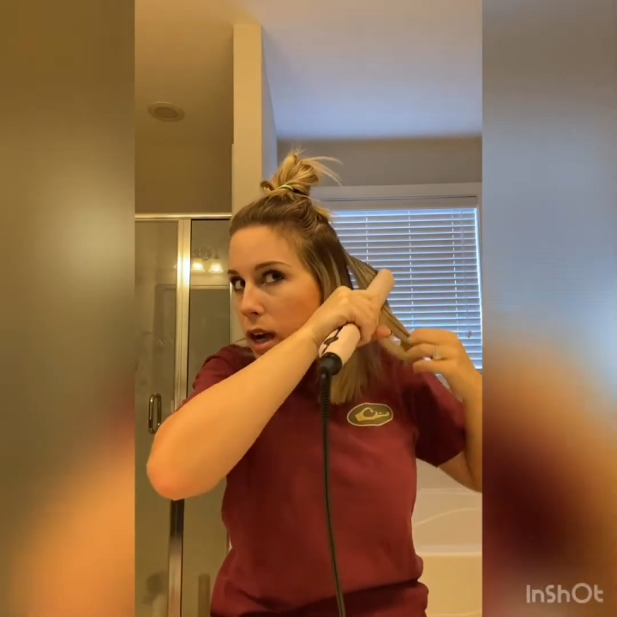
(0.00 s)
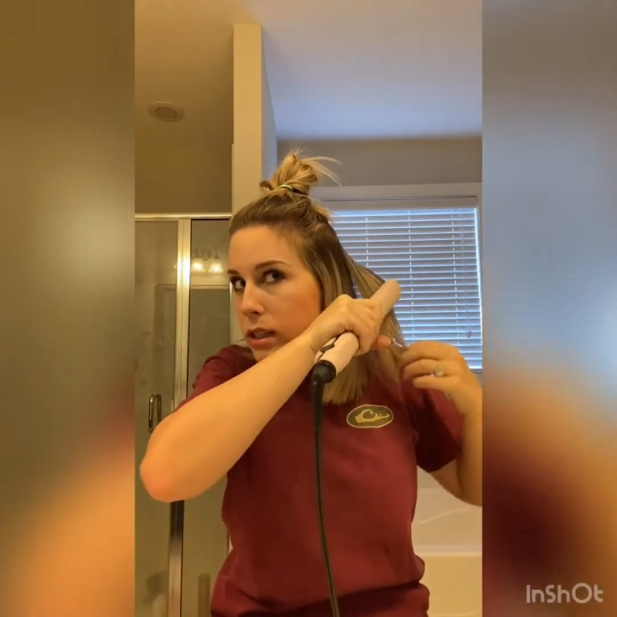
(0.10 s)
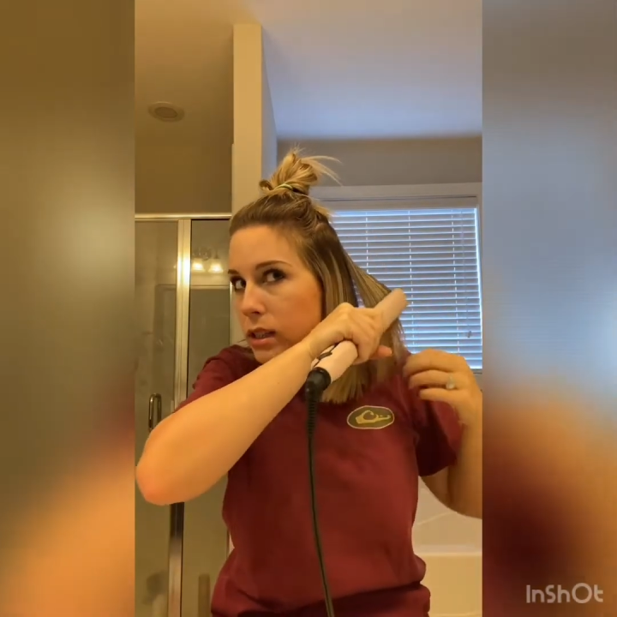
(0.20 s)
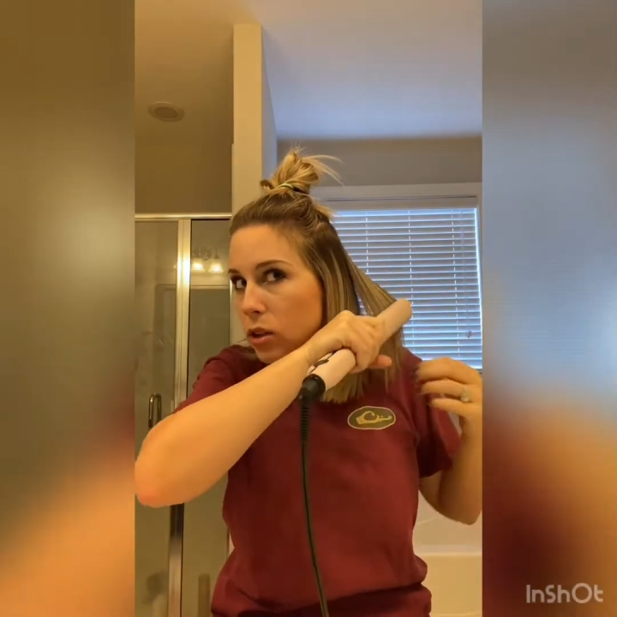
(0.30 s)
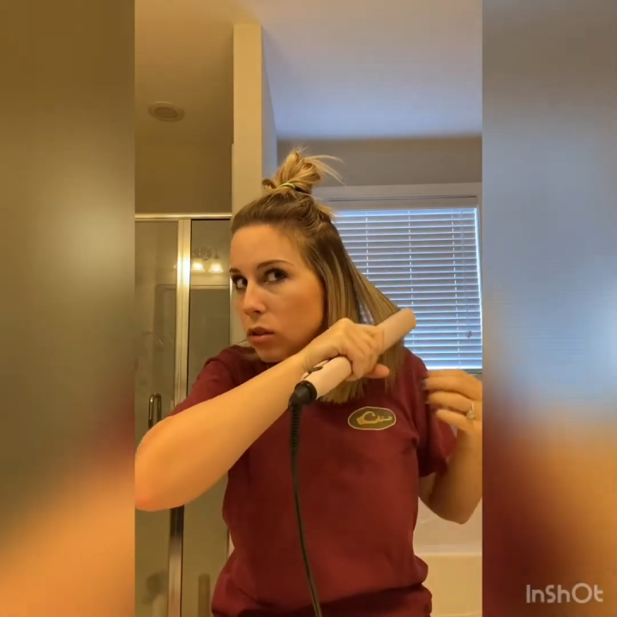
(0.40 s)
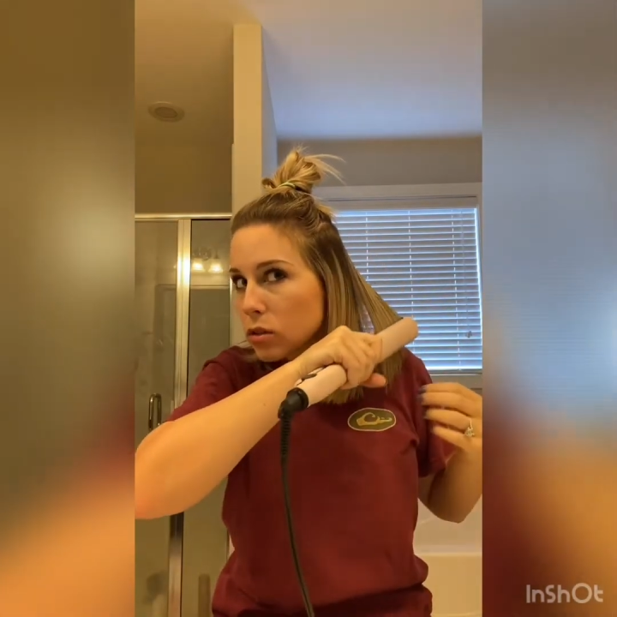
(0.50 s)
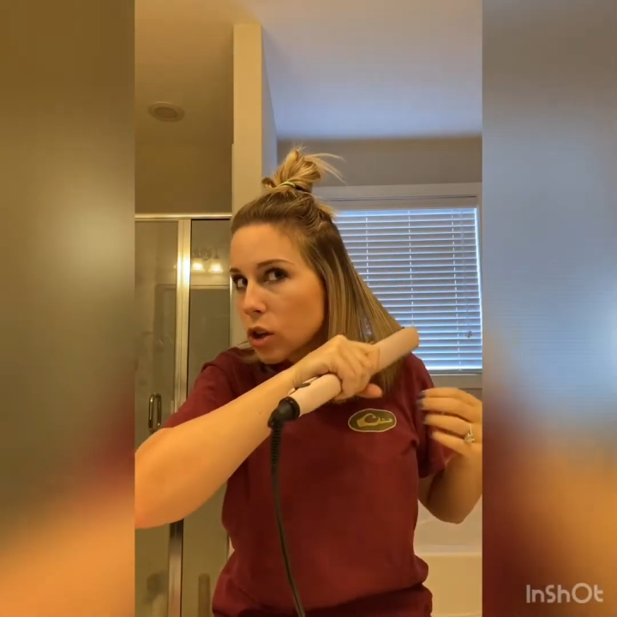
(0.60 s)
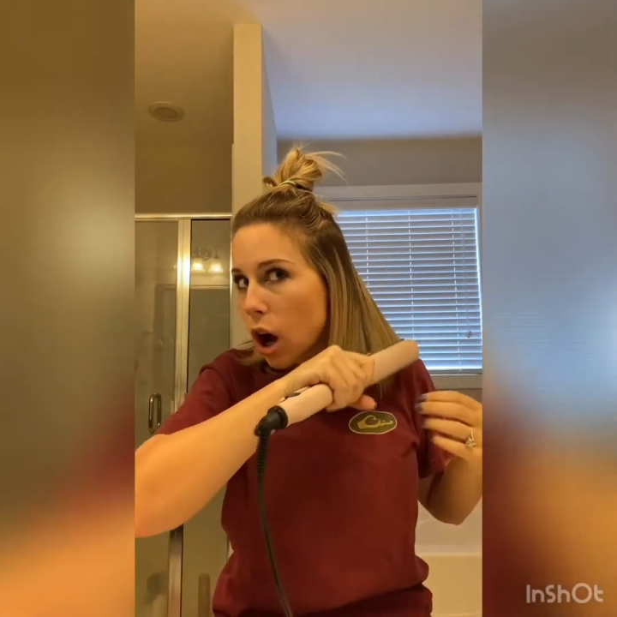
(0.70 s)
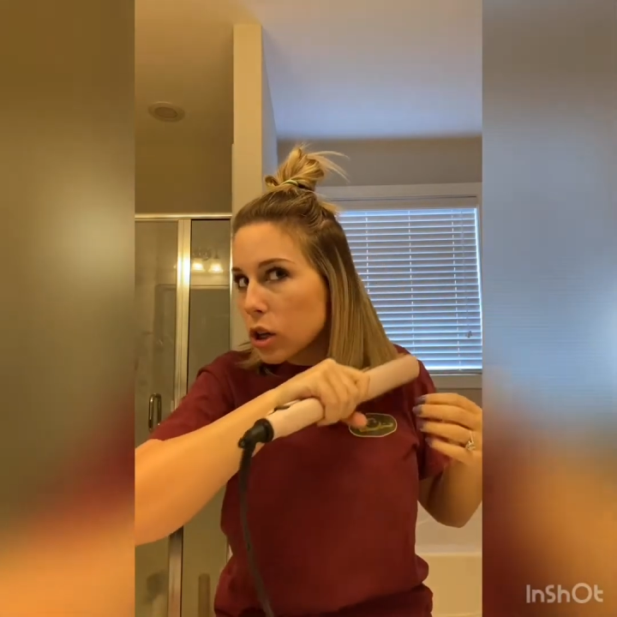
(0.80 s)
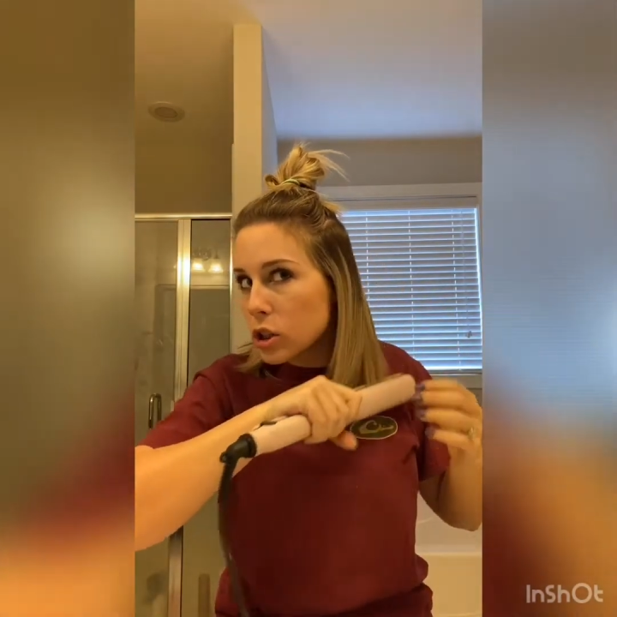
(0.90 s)
still
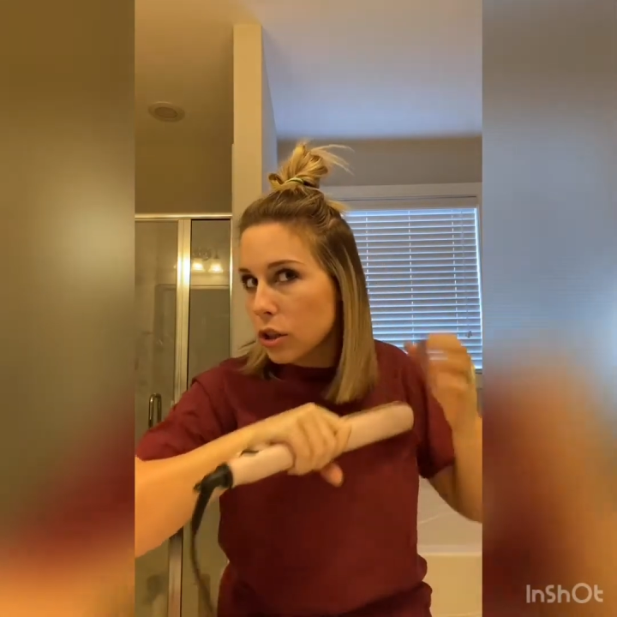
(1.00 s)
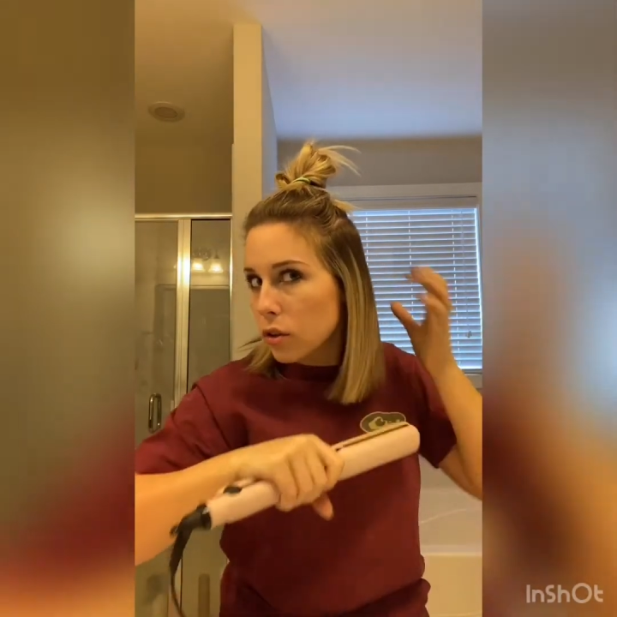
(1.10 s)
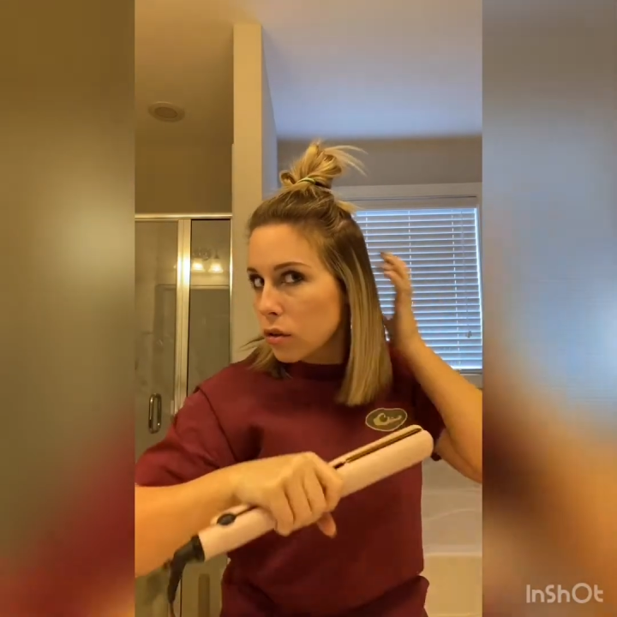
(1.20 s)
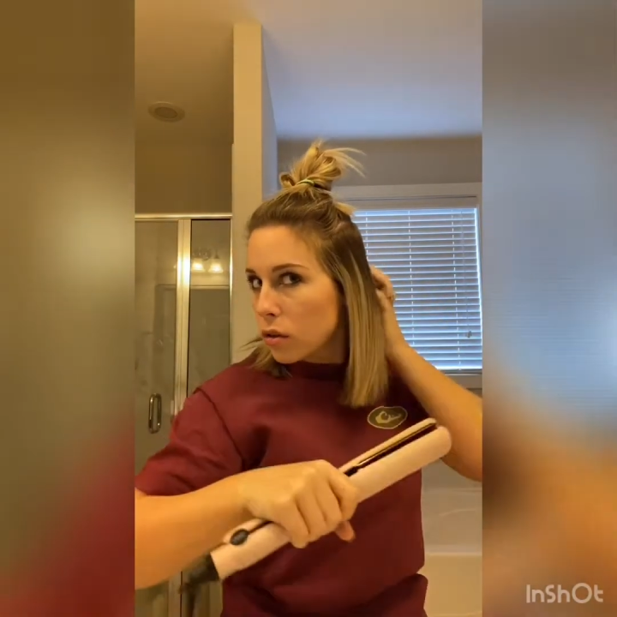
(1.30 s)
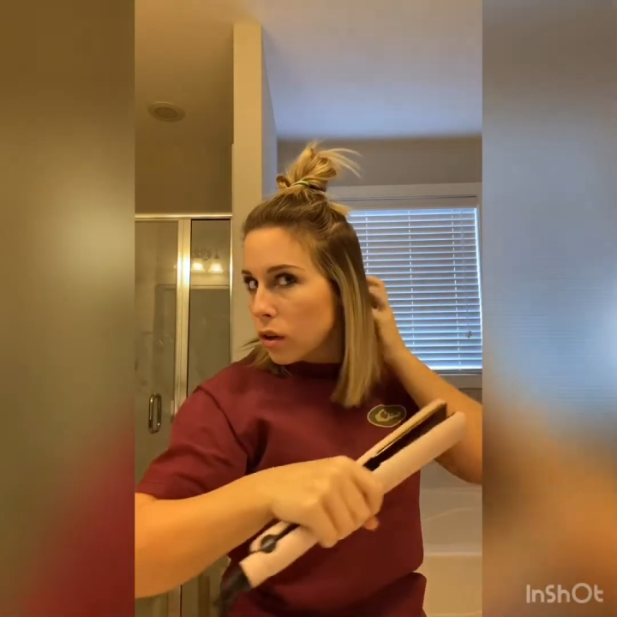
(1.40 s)
talk to